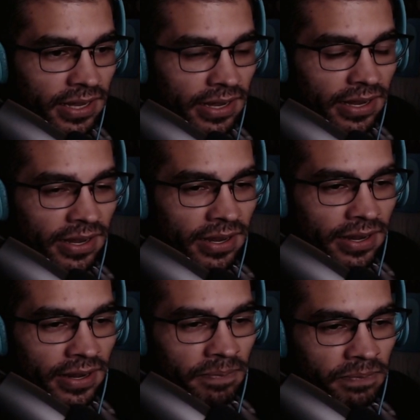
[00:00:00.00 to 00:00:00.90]

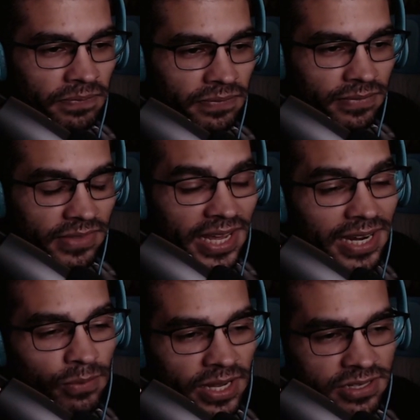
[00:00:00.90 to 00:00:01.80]
Uh
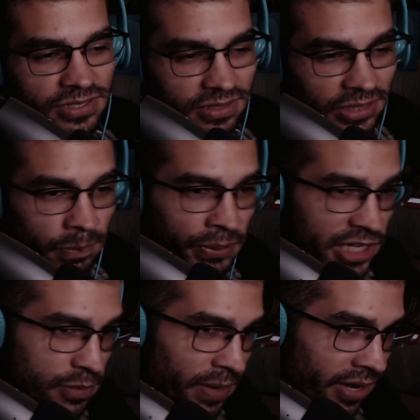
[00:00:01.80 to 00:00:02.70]
anyways, the
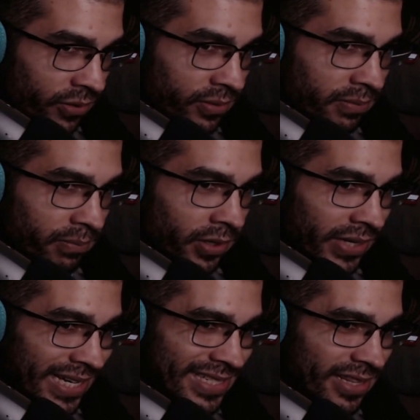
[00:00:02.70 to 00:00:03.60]
piss bottle, bro,
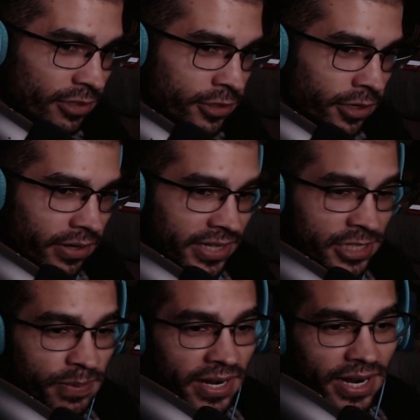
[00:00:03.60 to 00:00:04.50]
he's in the turd. He's
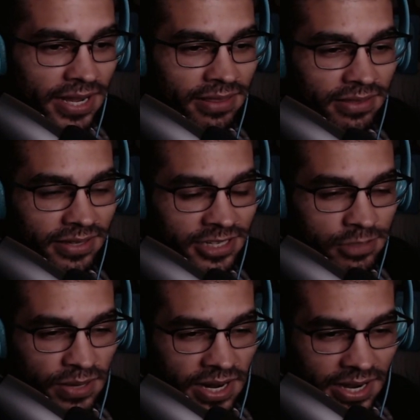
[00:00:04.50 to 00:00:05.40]
behind he's
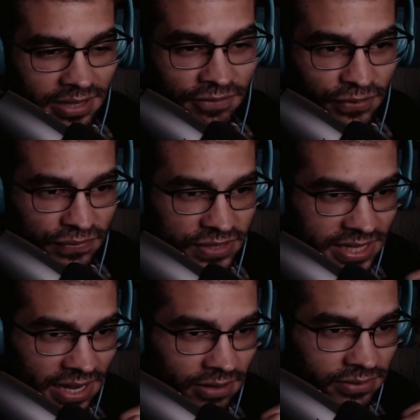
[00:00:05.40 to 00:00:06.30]
behind the 50
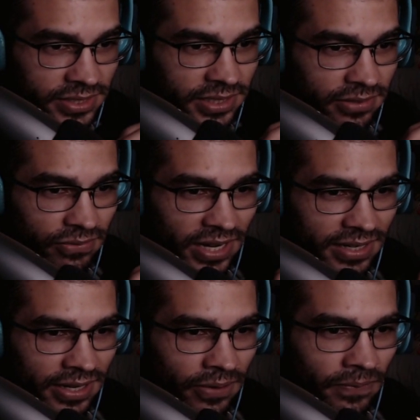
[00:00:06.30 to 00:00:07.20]
cal right
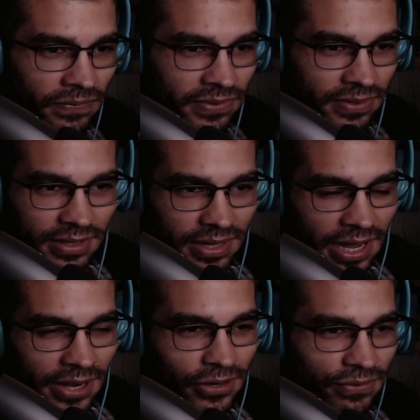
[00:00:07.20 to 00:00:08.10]
now.
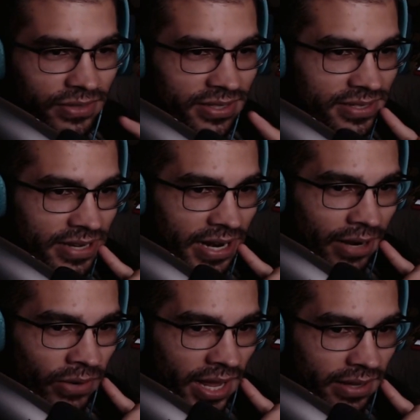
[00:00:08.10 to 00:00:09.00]
I don't know if this is in
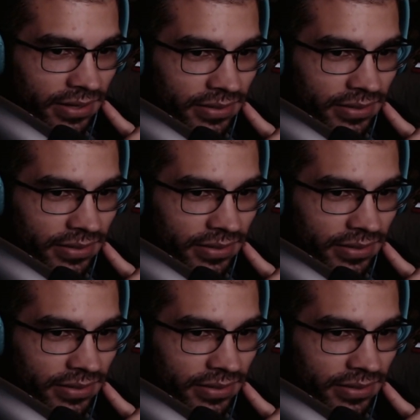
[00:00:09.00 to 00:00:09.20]
Iraq